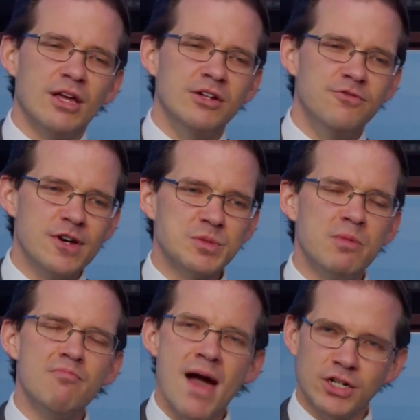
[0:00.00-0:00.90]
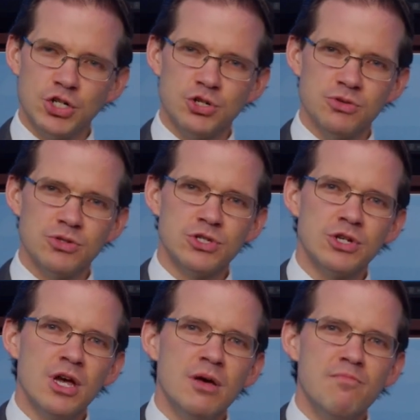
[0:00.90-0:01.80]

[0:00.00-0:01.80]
investment managers